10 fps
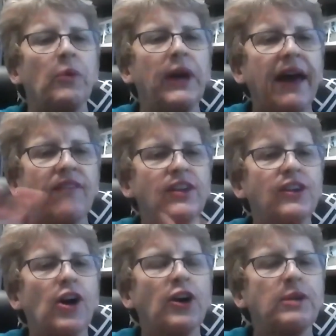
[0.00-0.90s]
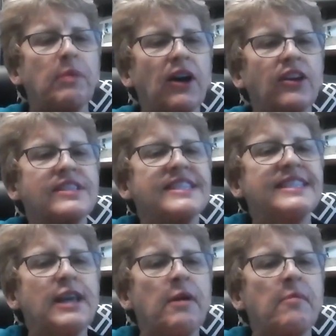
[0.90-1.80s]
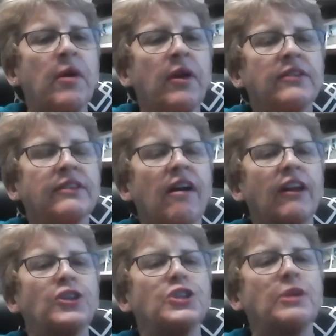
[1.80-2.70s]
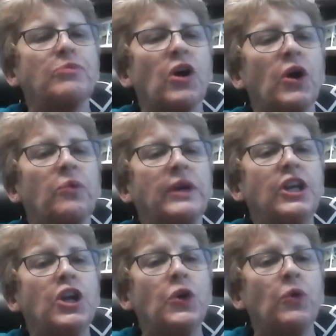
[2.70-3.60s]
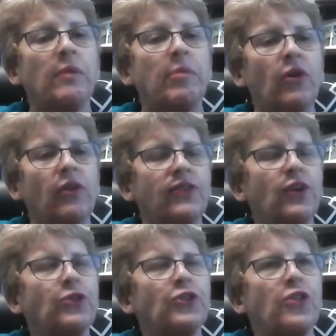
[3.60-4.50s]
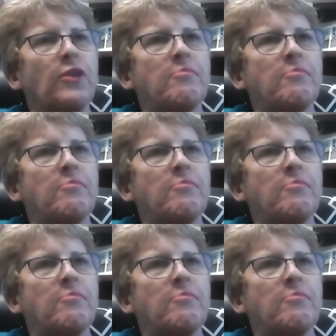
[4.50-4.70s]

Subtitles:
we haven't talked about is some scholarships are renewable. Those are the